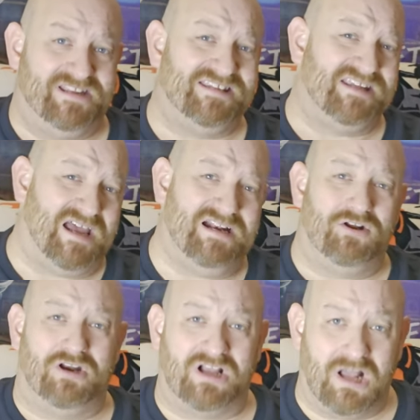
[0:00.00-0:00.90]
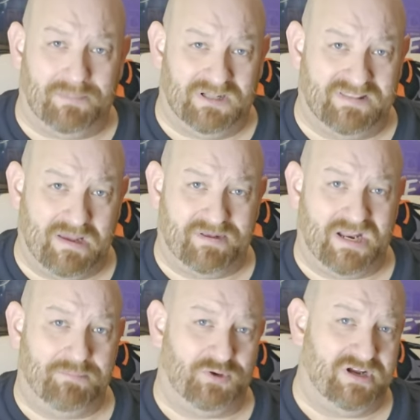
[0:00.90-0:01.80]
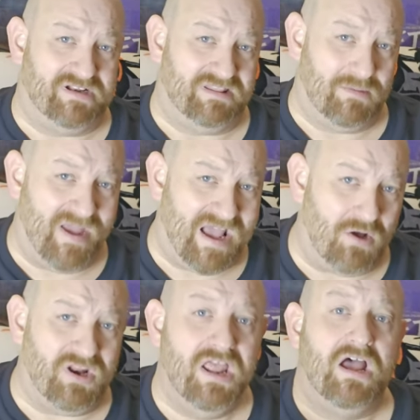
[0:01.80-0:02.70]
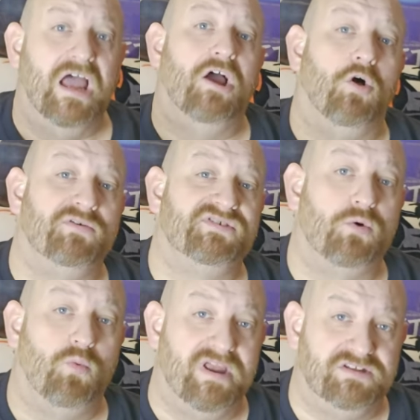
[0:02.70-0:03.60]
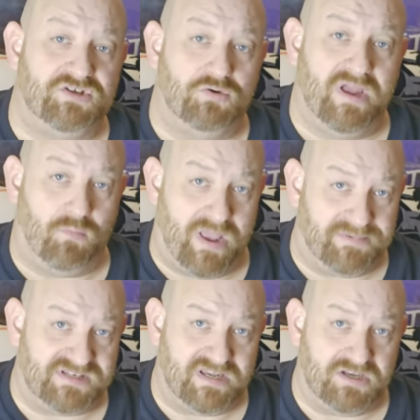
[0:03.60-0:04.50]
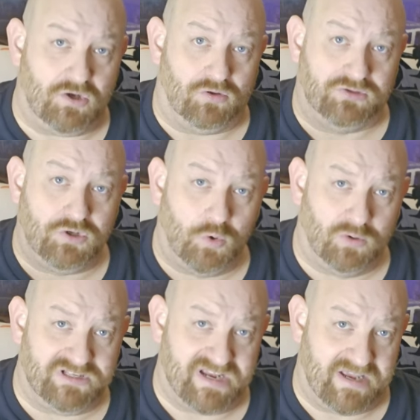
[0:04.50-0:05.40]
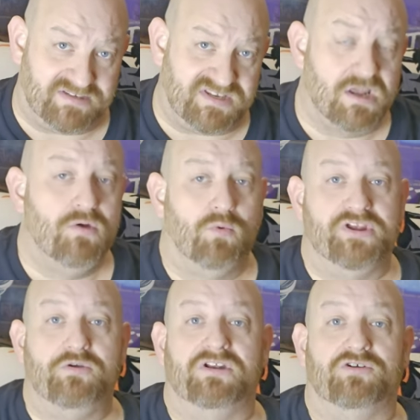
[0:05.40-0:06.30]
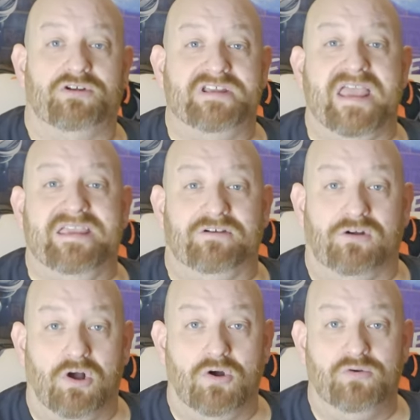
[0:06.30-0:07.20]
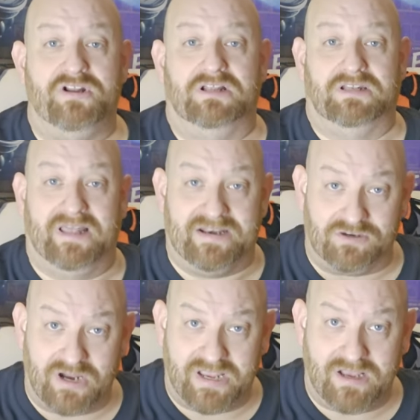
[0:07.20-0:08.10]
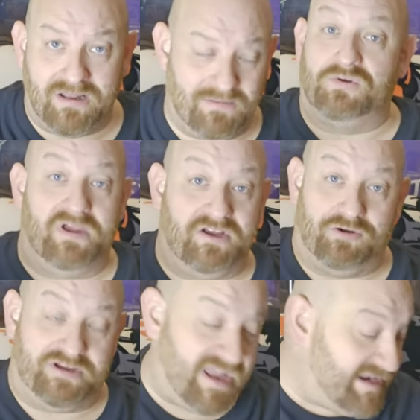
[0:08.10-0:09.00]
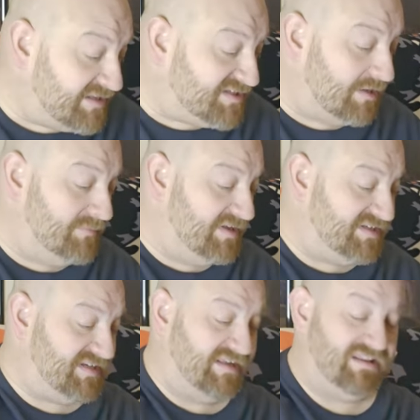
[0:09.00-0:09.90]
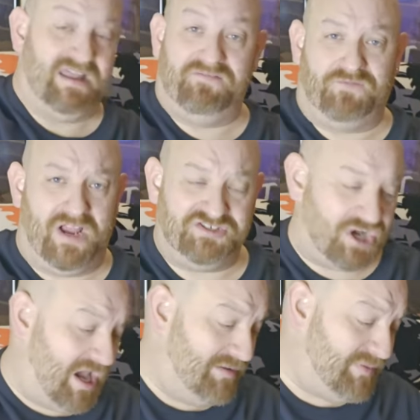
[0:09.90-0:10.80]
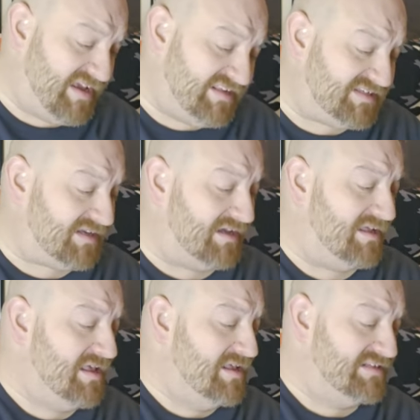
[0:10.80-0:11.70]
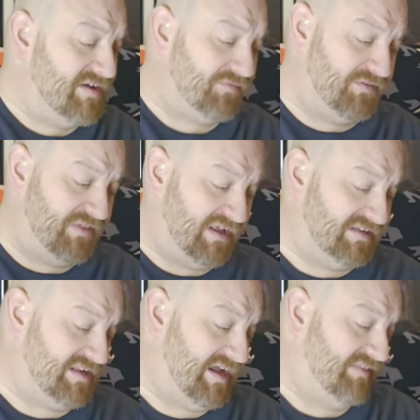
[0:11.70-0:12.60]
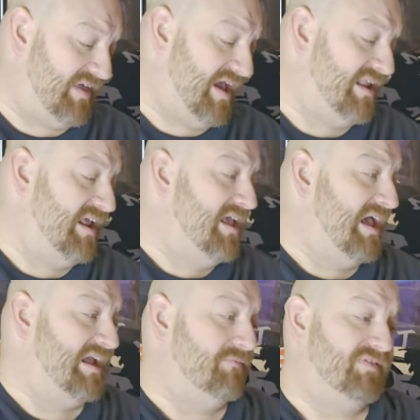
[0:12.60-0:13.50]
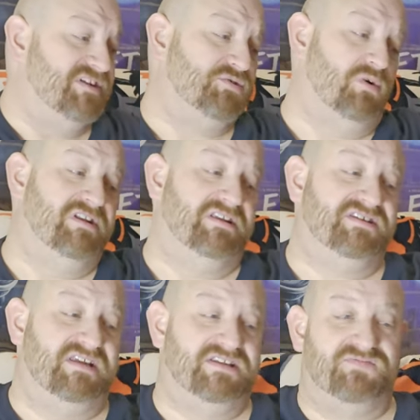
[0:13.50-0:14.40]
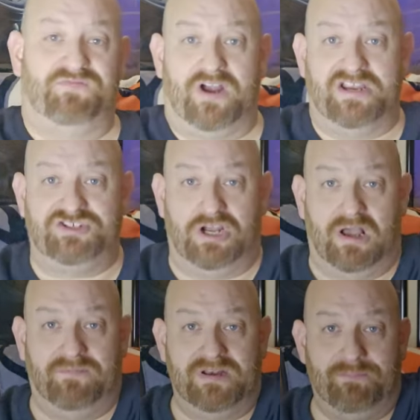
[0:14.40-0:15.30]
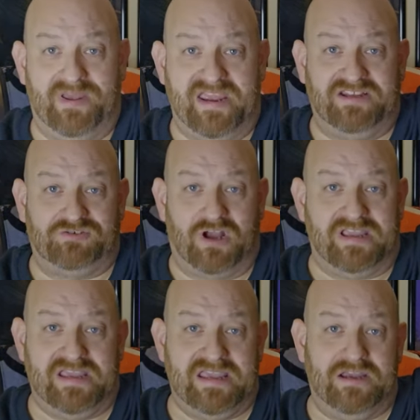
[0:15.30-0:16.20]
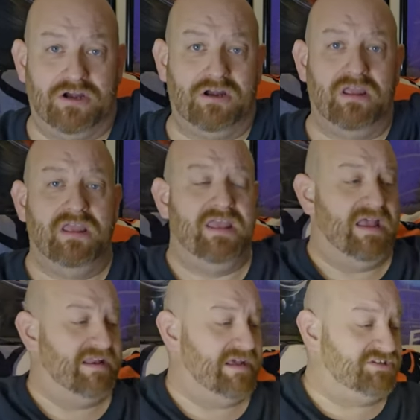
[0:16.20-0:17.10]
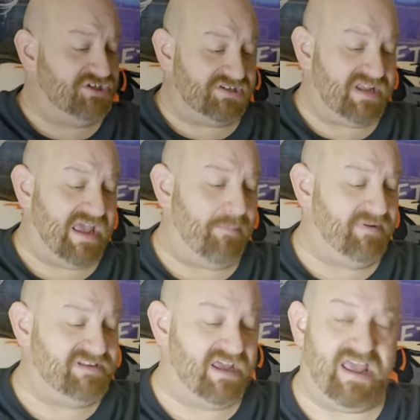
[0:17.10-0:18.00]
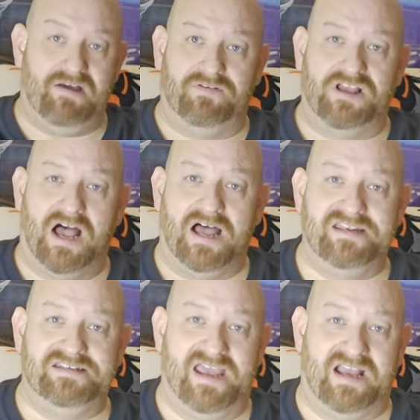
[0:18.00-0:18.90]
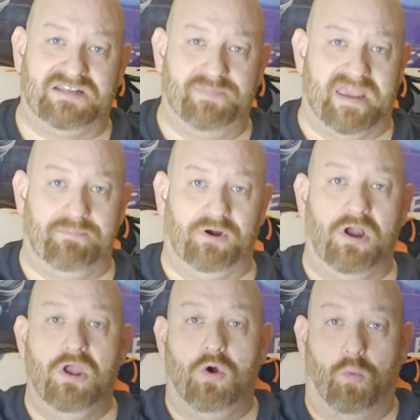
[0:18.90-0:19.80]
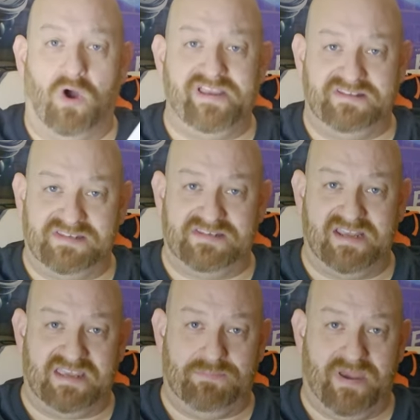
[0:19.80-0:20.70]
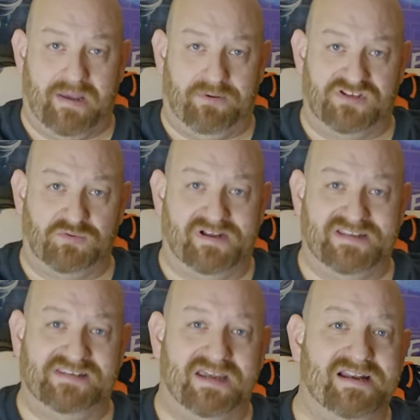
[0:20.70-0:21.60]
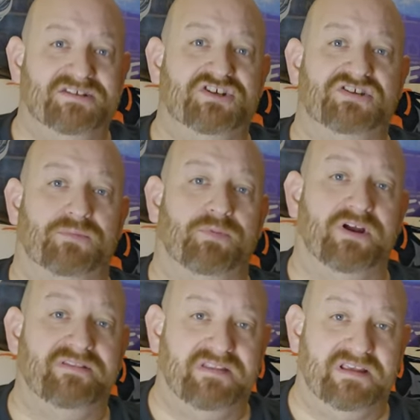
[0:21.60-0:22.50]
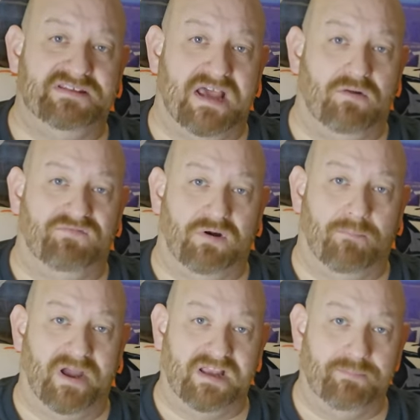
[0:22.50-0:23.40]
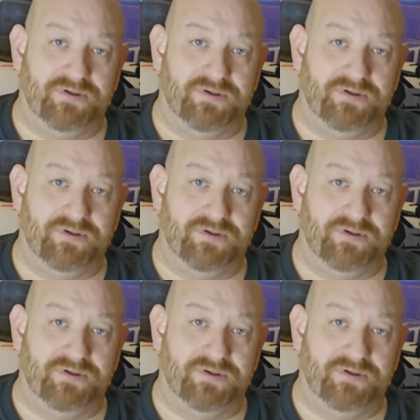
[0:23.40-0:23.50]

Now, I decided on a couple of them and I printed them out. I also went to a website called Cool Text where you can create your own lettering. And so I created some that said like fresh hot pizza, different things like that. I have this one that says fresh oven baked right here. And I just happened to have contact paper, white sticky paper, so I decided just to print these out from my